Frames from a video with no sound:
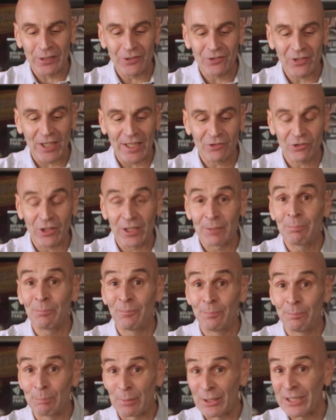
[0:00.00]
It's actually
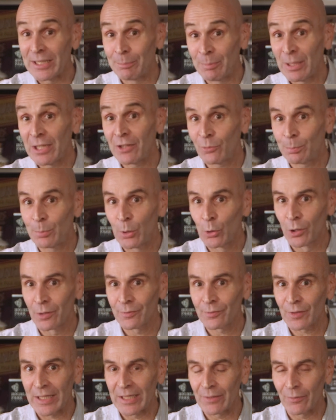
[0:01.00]
pretty piss poor
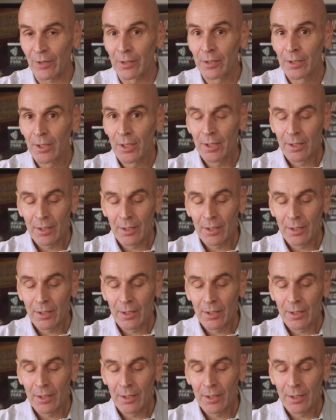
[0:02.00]
flavour,